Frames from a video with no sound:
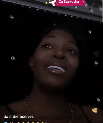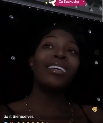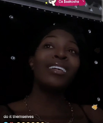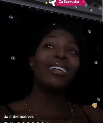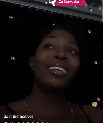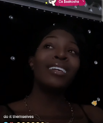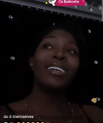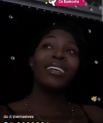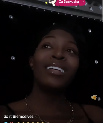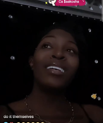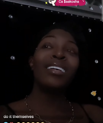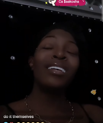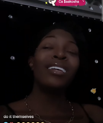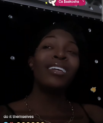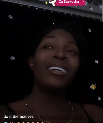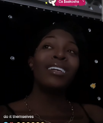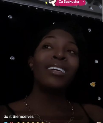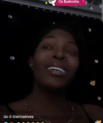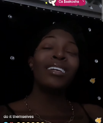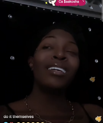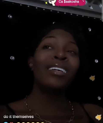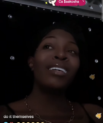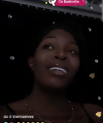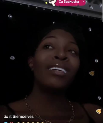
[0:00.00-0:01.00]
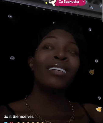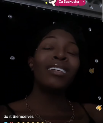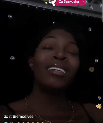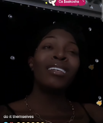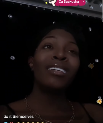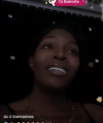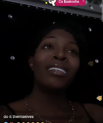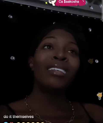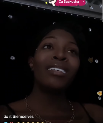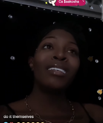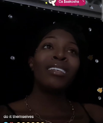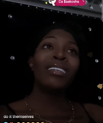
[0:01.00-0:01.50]

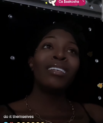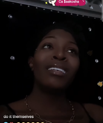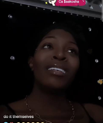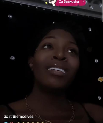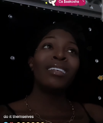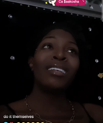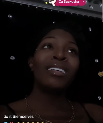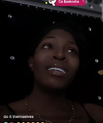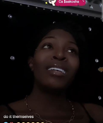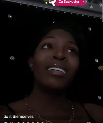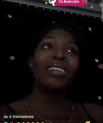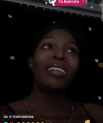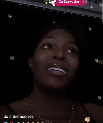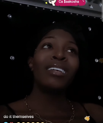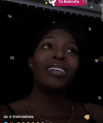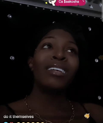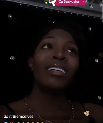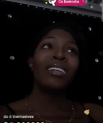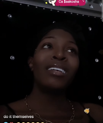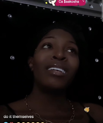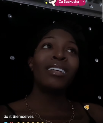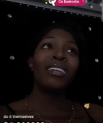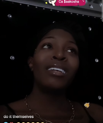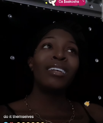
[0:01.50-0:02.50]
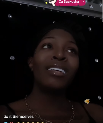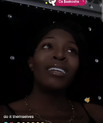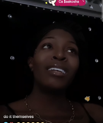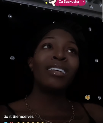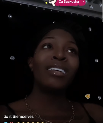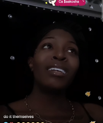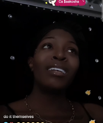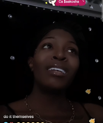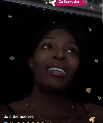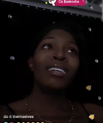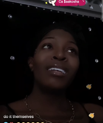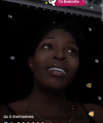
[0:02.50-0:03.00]

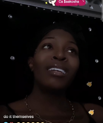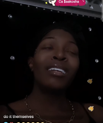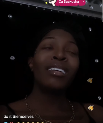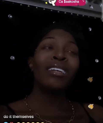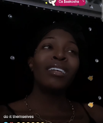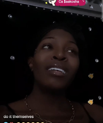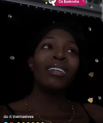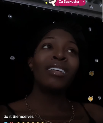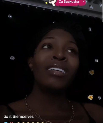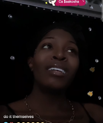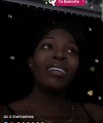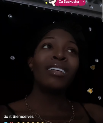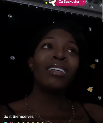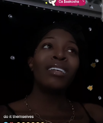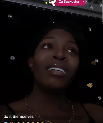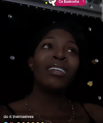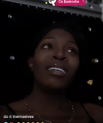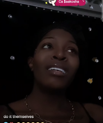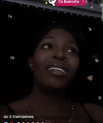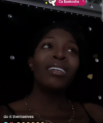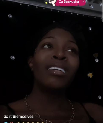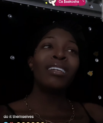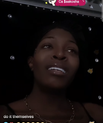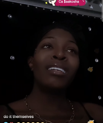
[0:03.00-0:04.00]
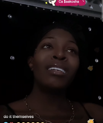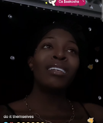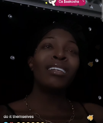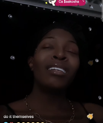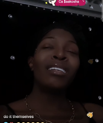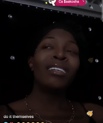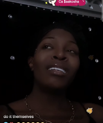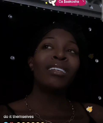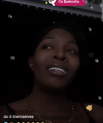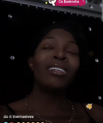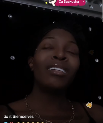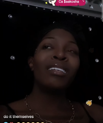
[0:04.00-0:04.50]

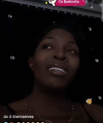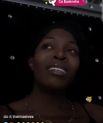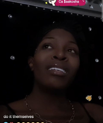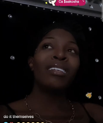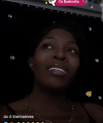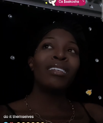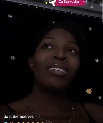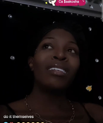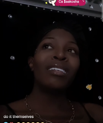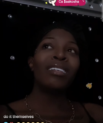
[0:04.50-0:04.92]
No one is speaking in this clip.